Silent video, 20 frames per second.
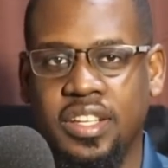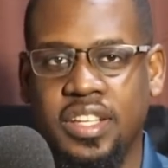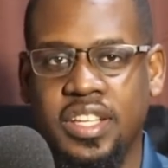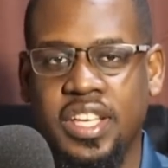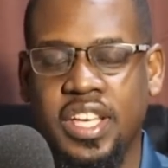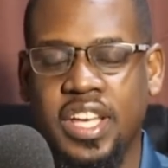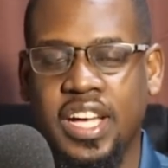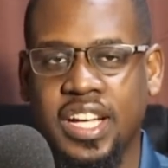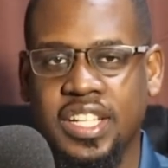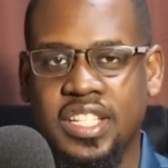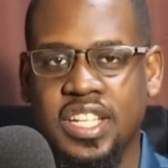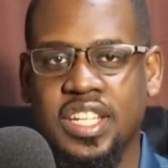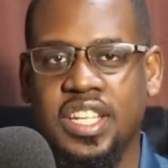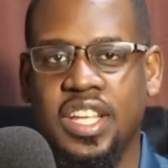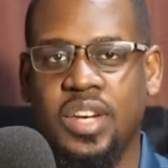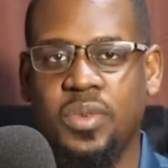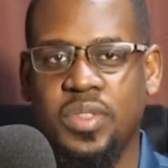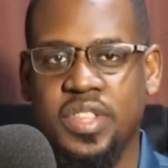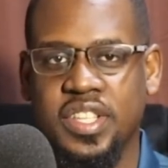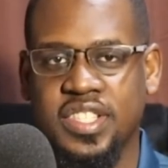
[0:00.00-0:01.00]
He cut a
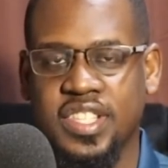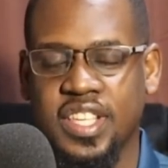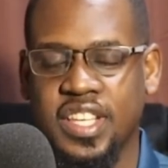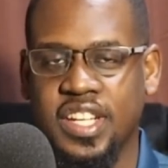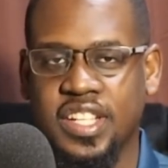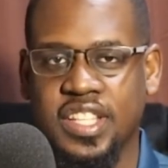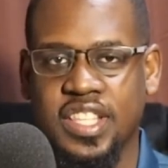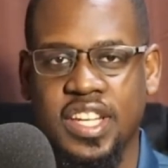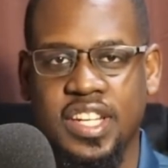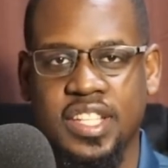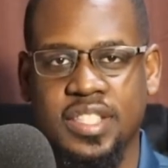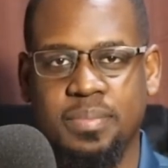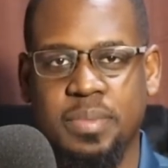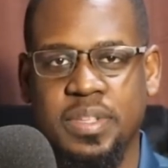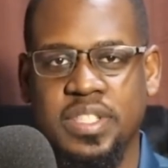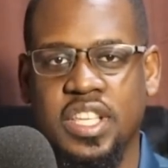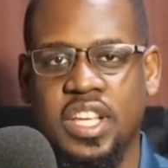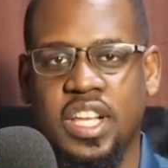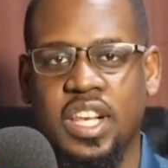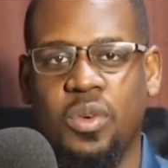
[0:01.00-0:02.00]
deal with the Senate. That is
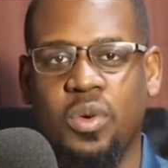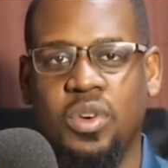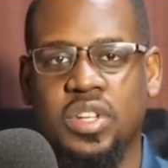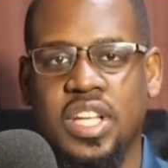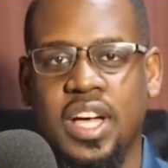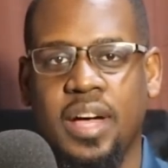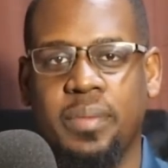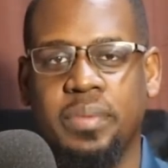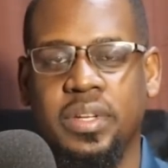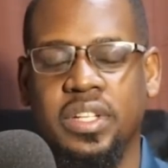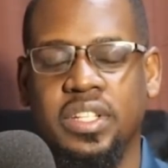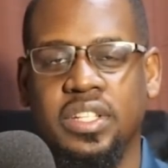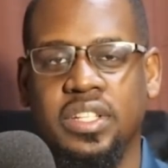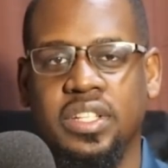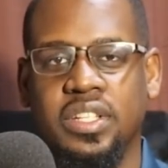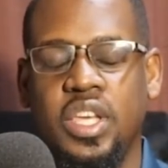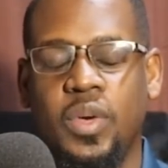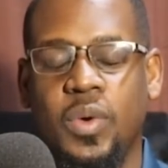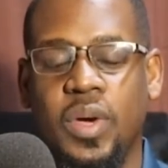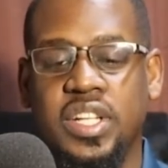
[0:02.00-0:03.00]
basically what happened.
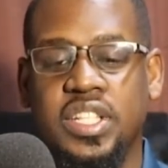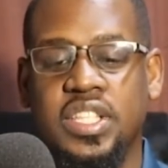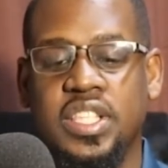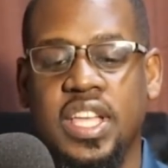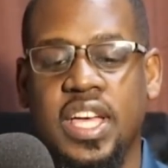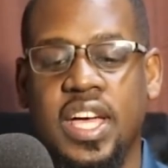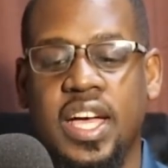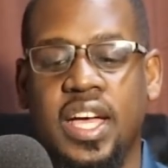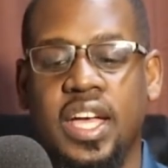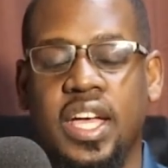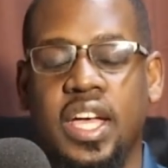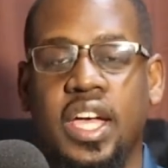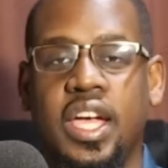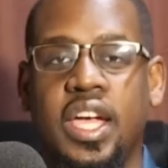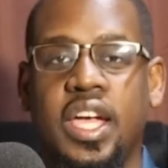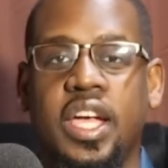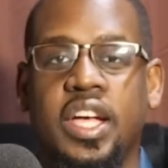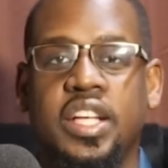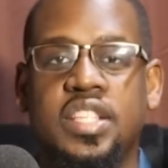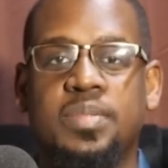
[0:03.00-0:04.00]
He went there,
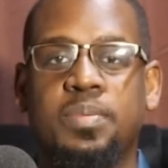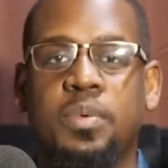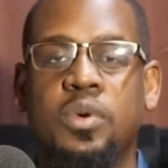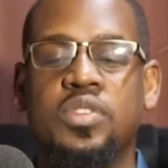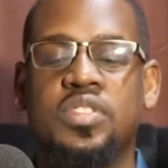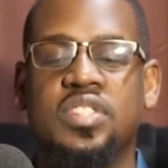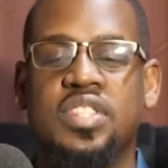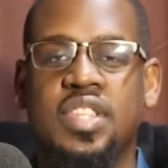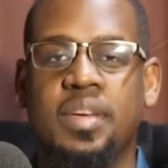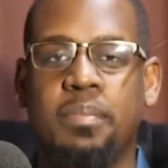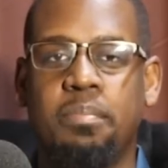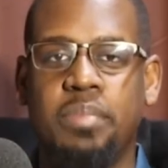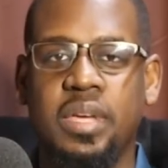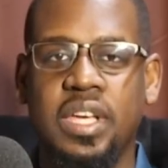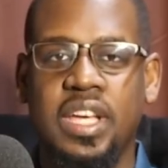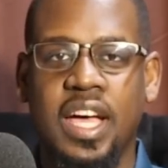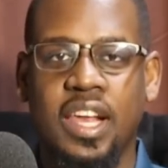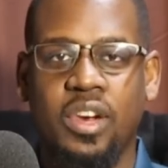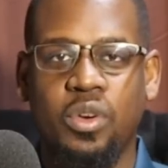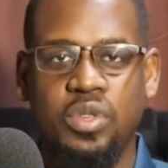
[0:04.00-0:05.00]
exposed the
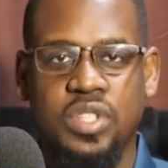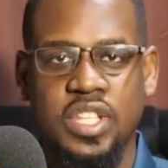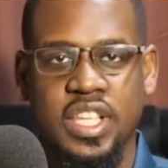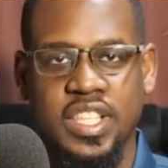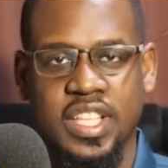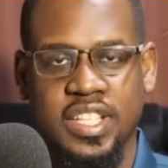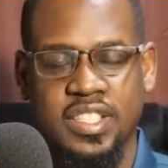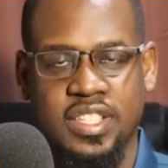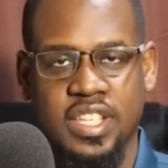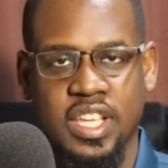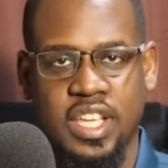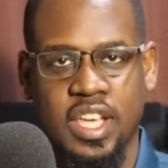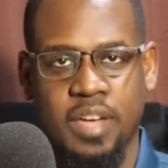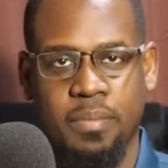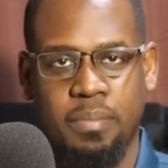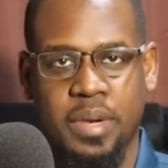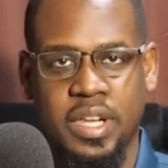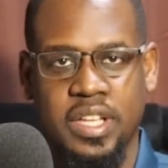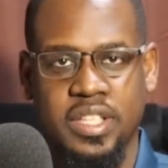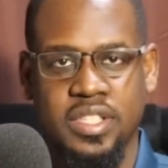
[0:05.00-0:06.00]
bigger looting that's taking
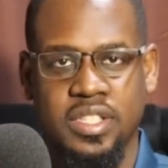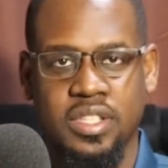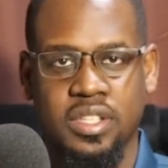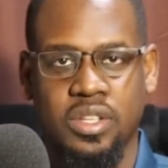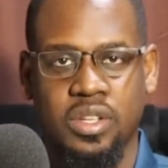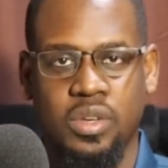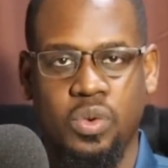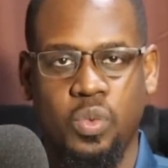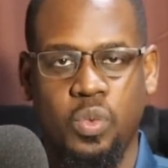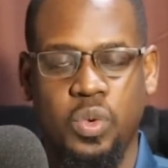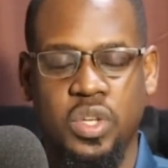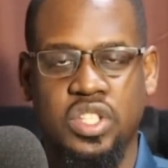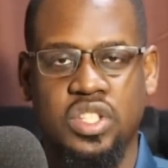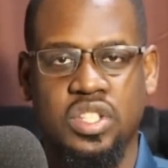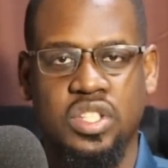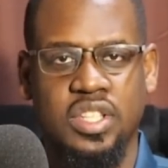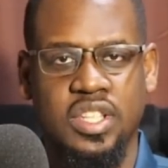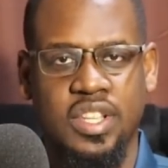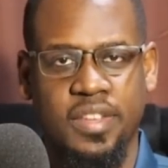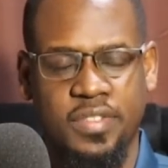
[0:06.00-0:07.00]
place,
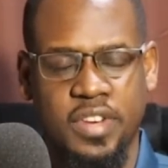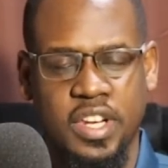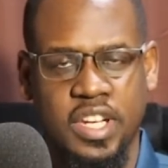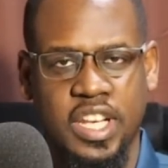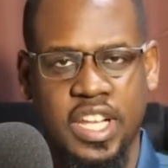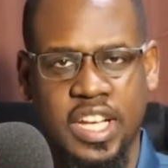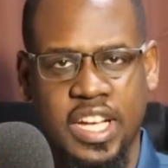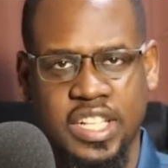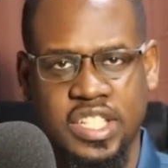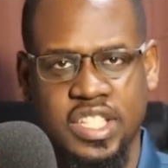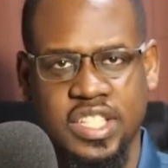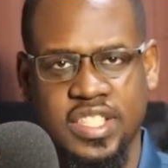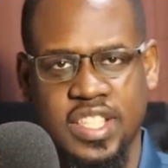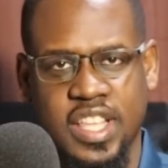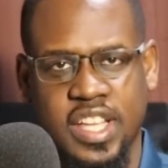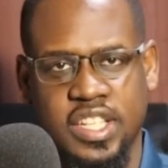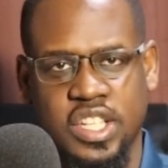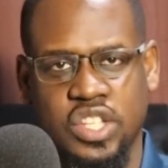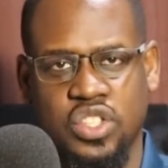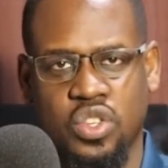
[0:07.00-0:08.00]
which definitely catches
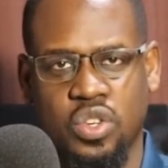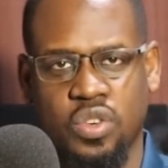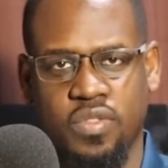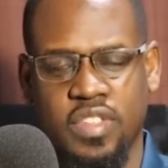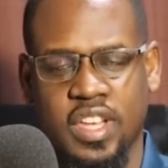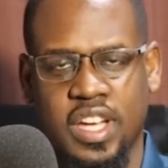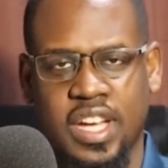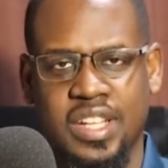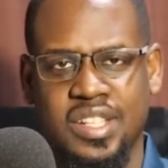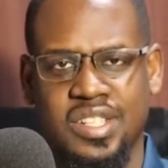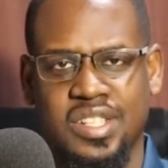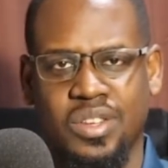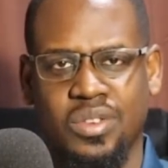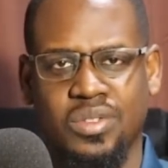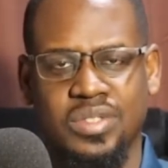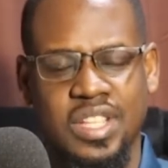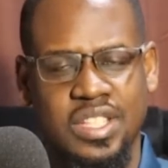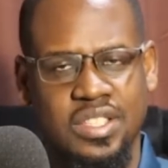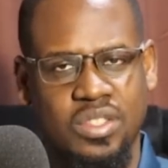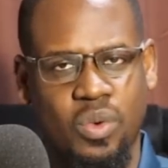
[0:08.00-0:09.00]
the attention of the country
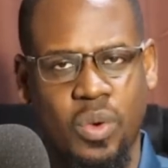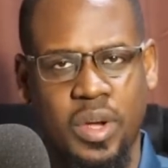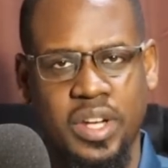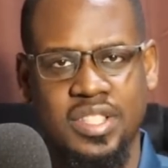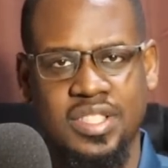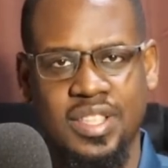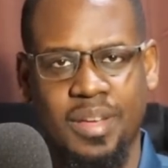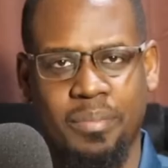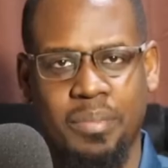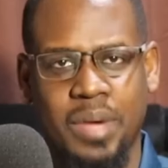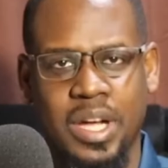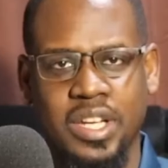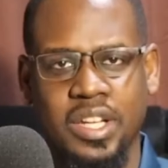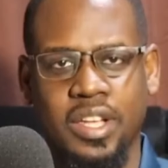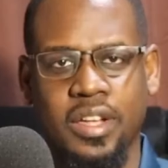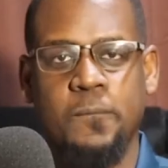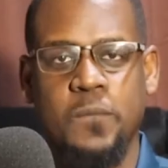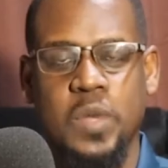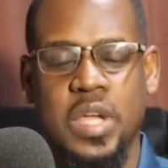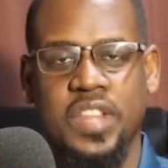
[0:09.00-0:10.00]
because that's quite some
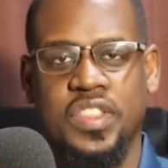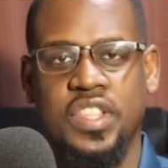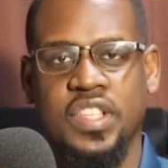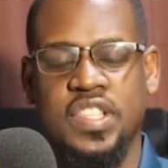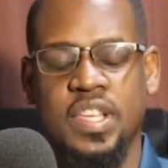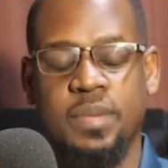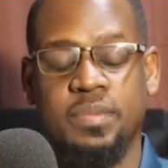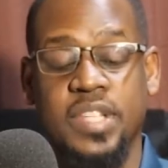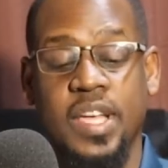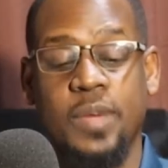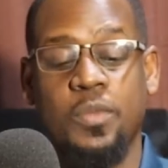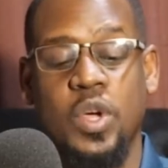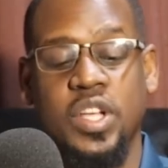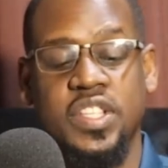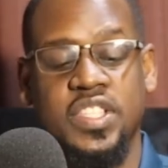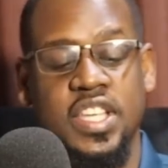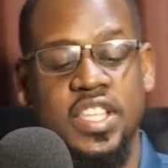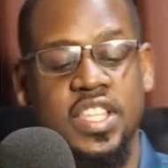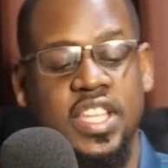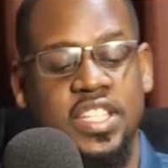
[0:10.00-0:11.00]
money. And at the same time, we are
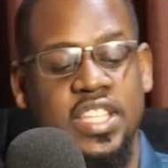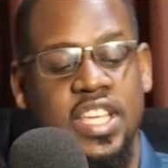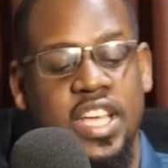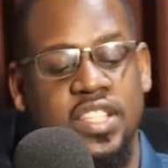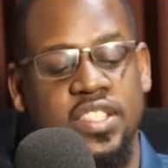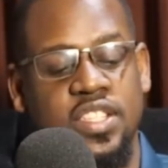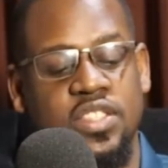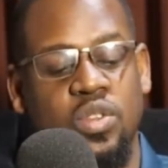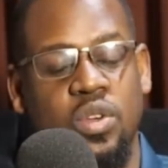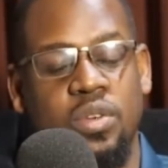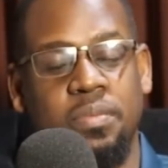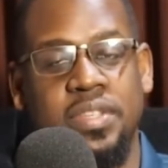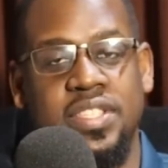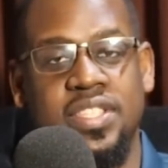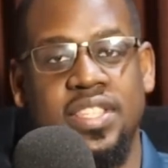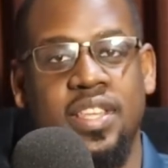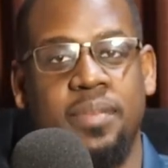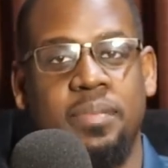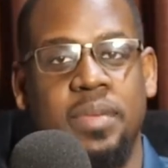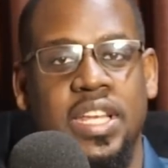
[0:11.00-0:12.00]
seeing that he has his own
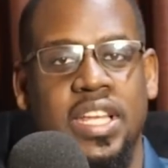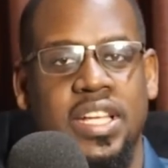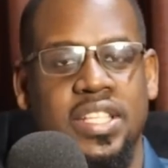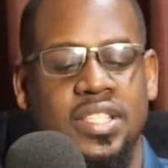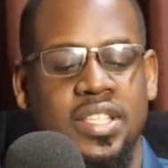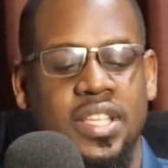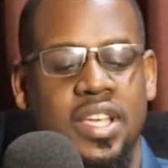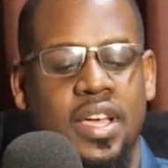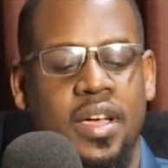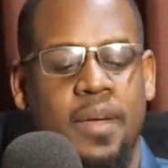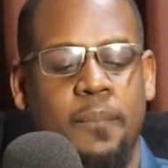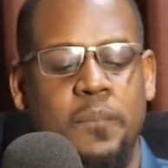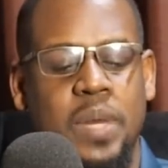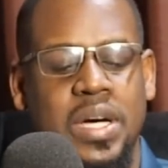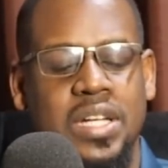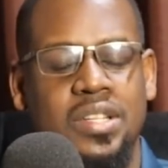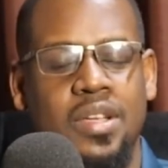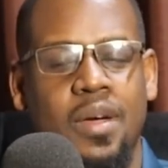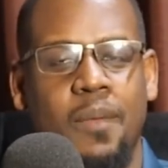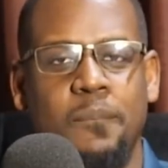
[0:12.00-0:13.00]
misdemeanors,
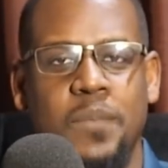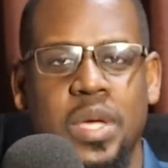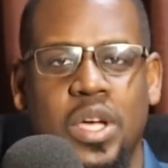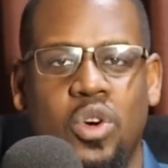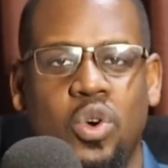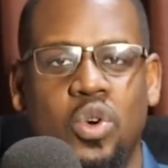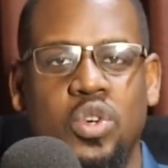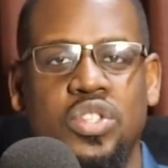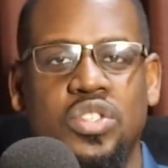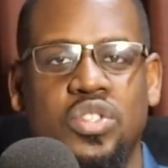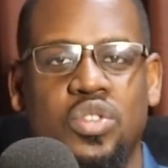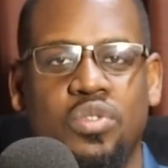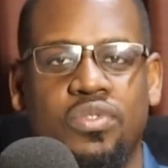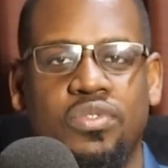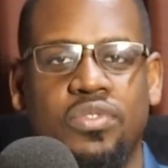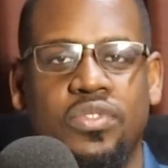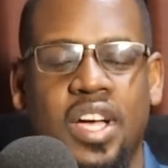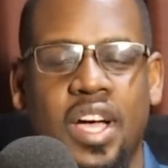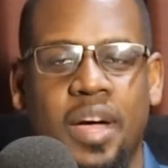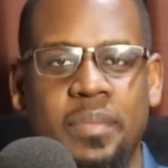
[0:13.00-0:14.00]
but because
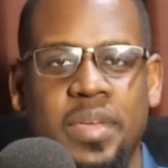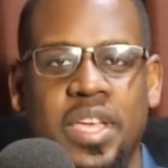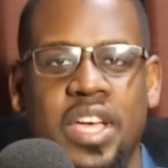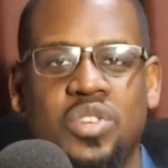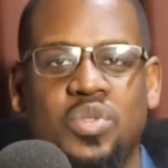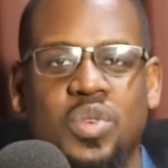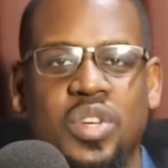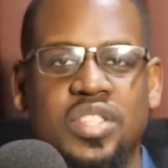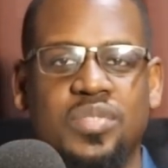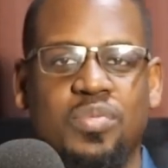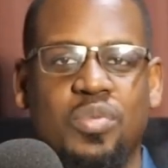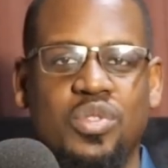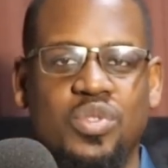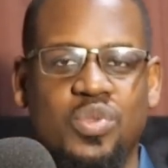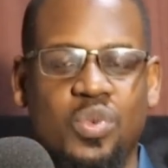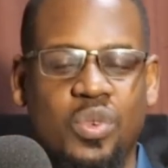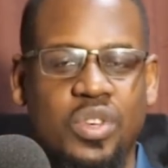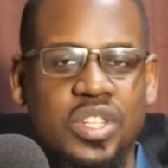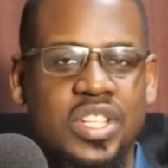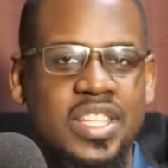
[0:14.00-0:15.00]
you've come here to expose
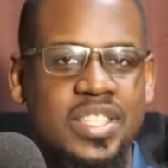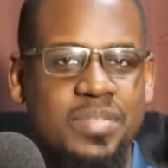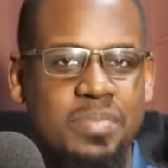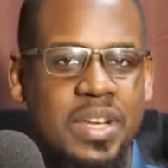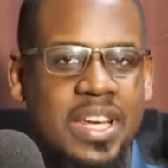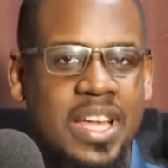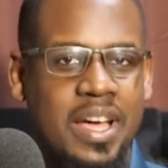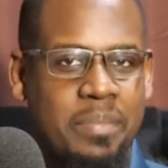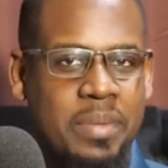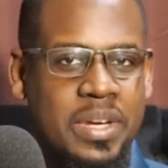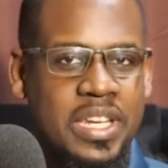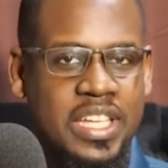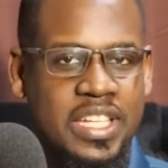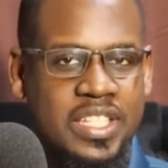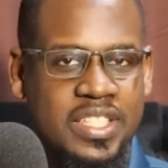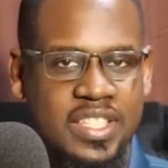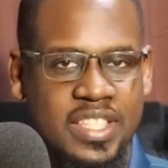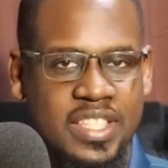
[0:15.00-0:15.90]
what has been happening in